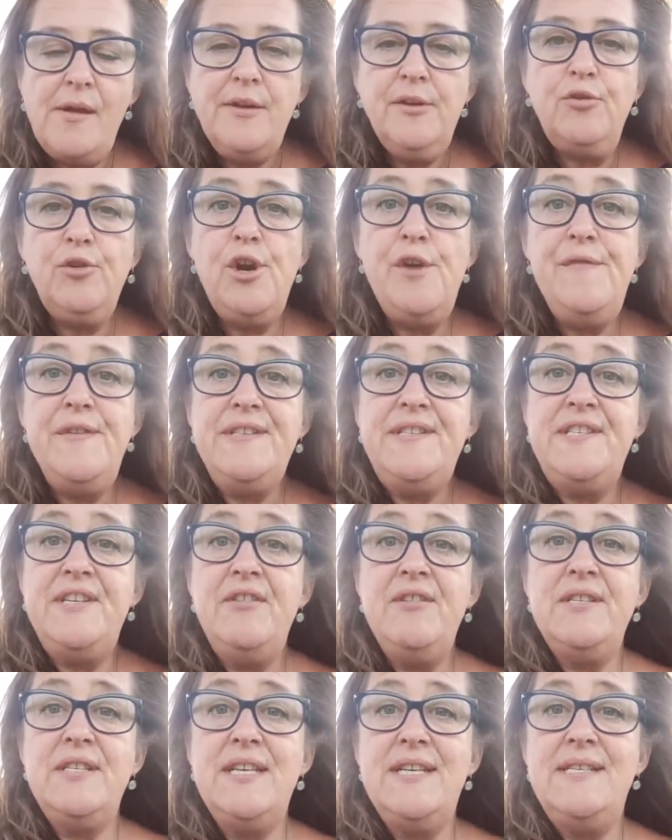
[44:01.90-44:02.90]
Groovers,
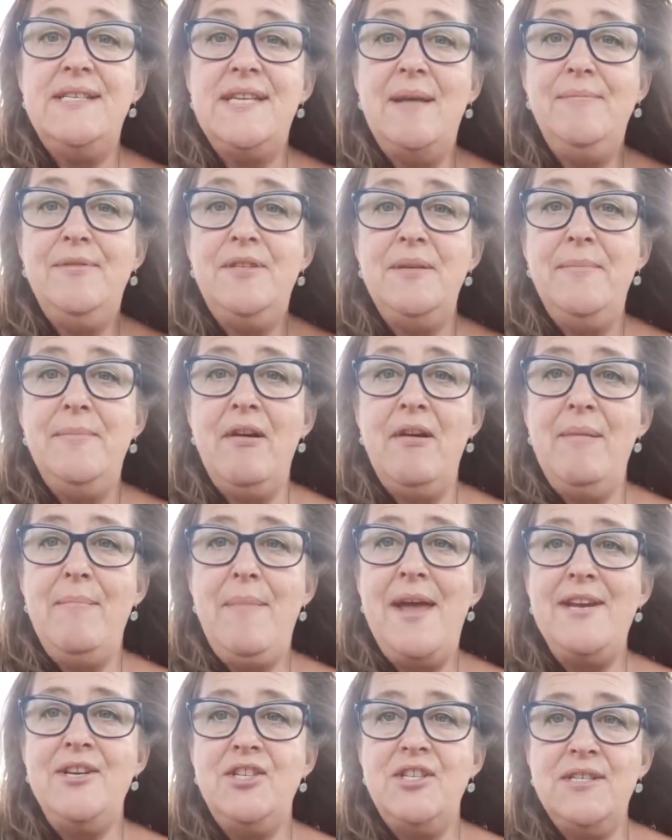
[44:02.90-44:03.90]
seriously sub to Mary
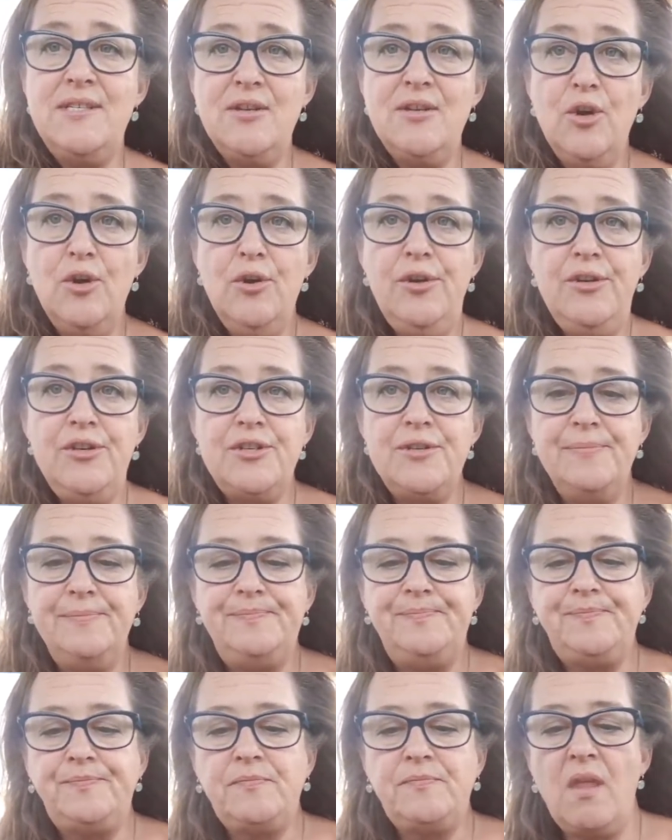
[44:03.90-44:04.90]
May. She's a hoot.
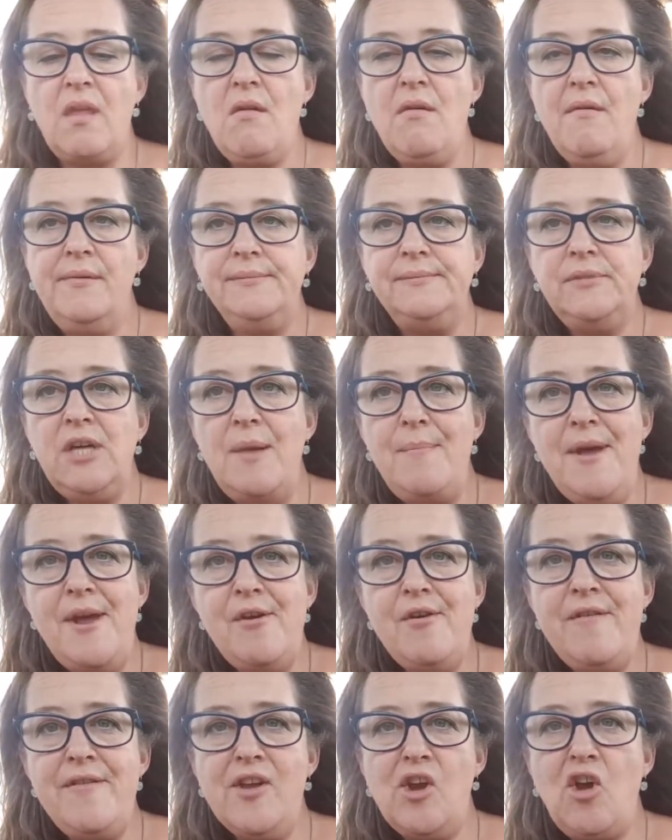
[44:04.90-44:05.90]
I met
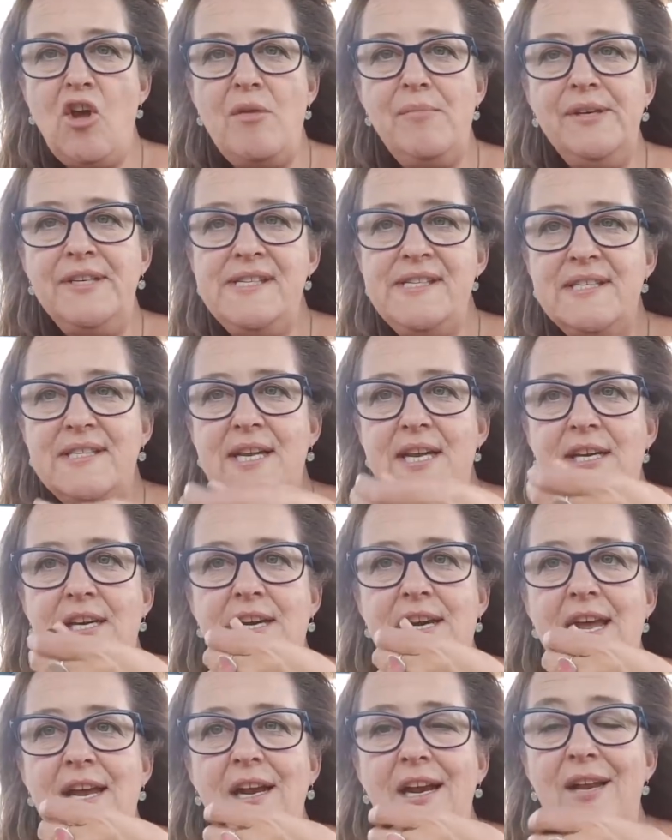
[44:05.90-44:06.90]
her in the comedy scene
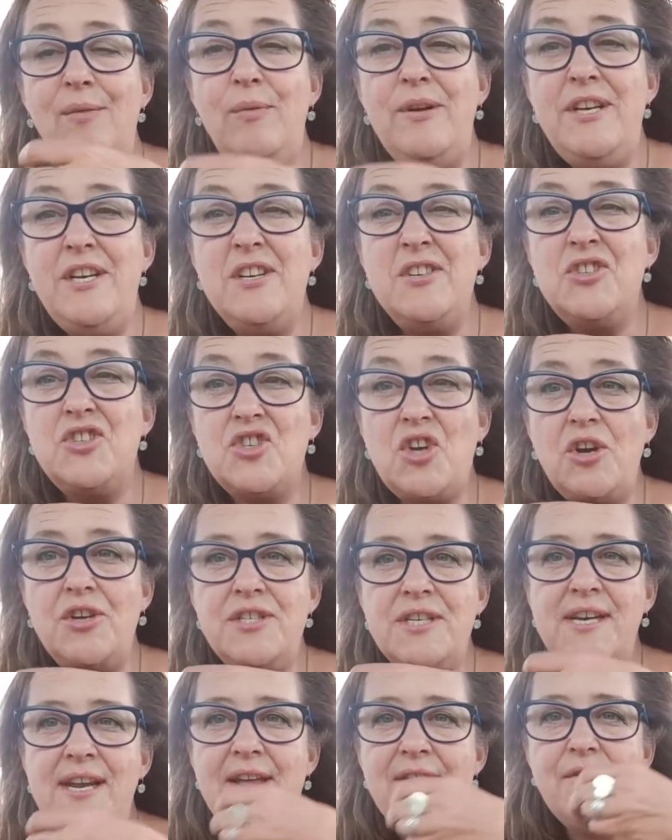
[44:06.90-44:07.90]
in Adelaide. We did a show
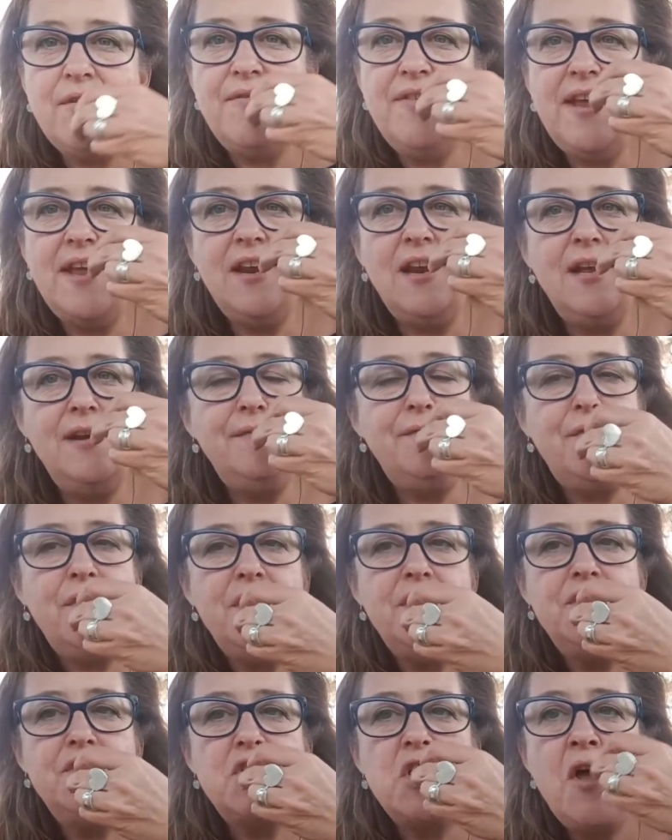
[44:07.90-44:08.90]
together in the Adelaide
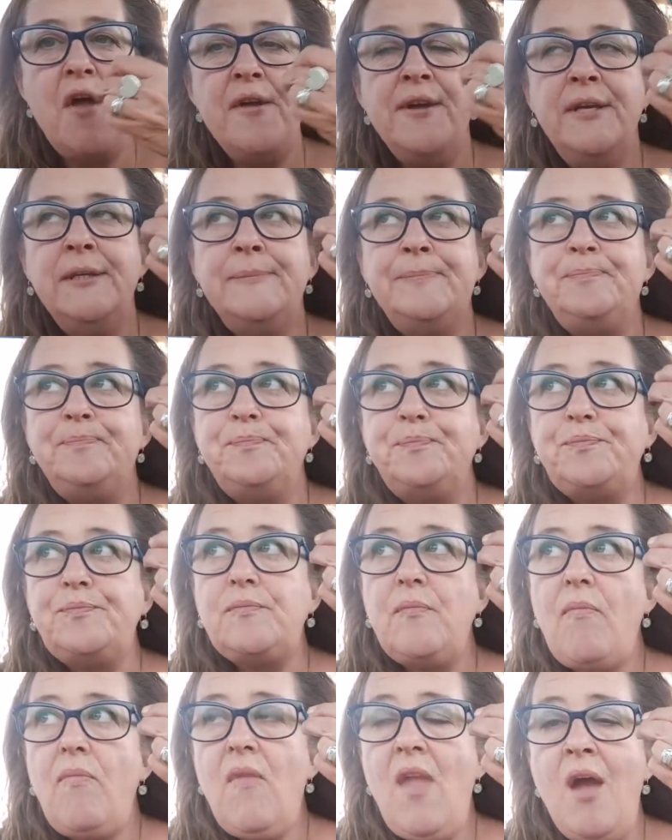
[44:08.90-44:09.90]
Fringe.
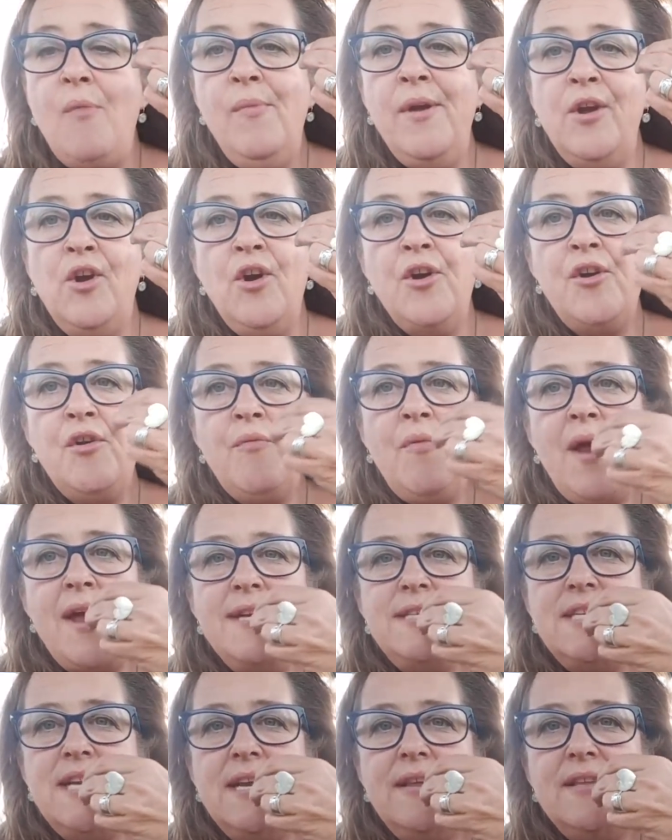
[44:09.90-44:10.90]
And we've got a
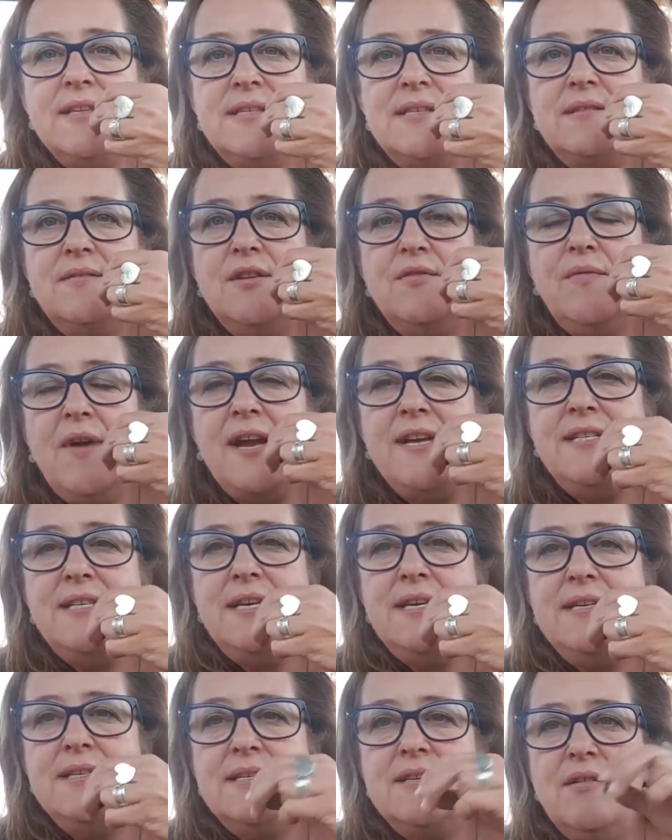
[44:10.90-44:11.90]
rating. The
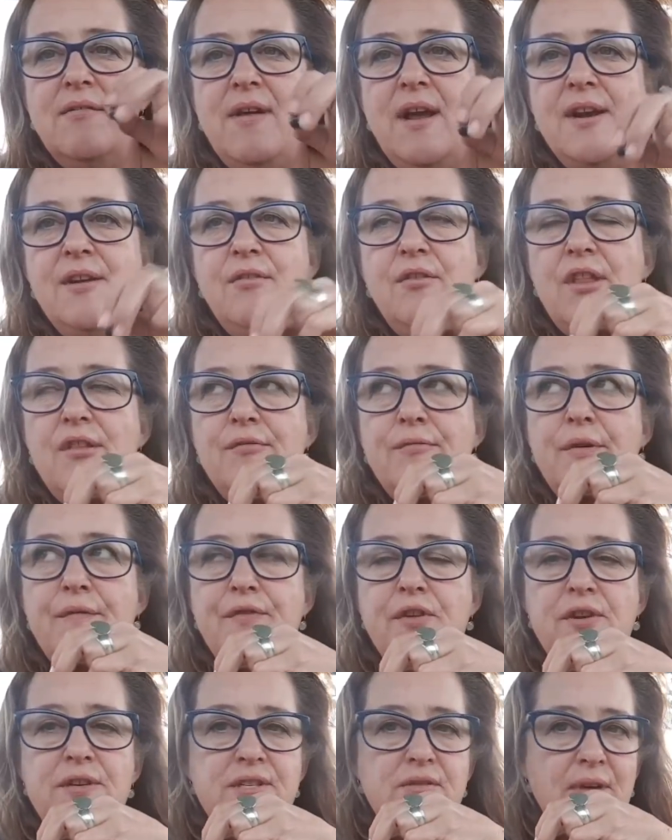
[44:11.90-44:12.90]
ratings are out, or the
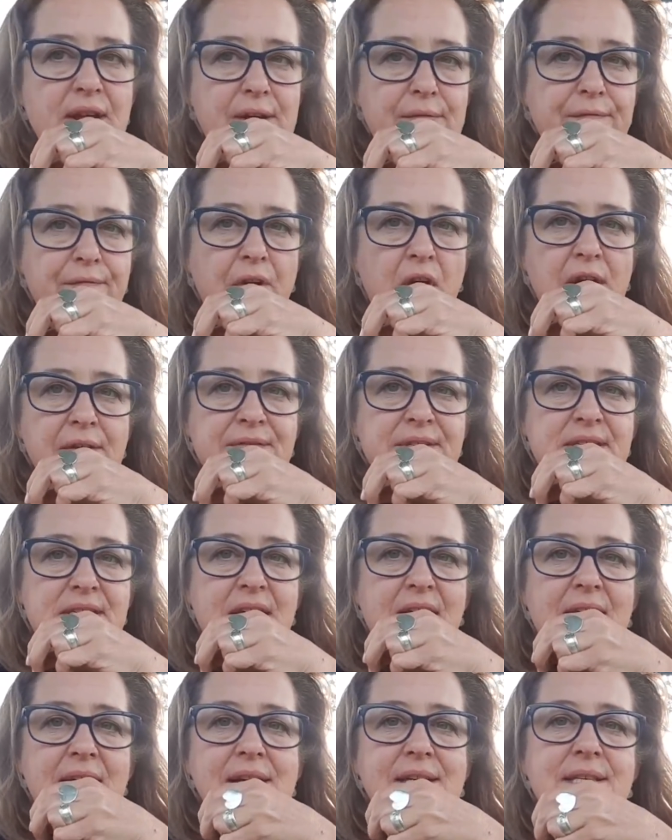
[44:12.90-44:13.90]
reviews are out of 5
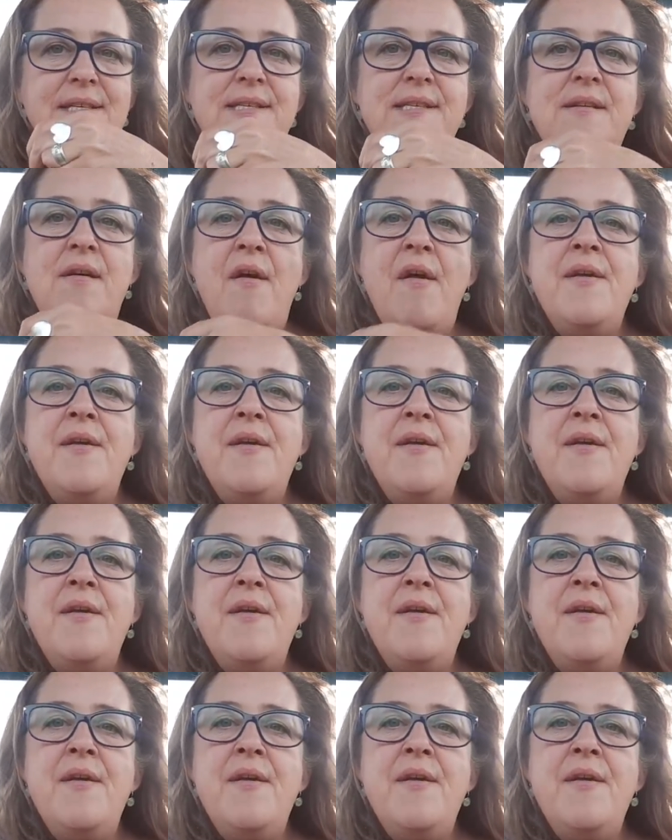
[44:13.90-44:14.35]
stars.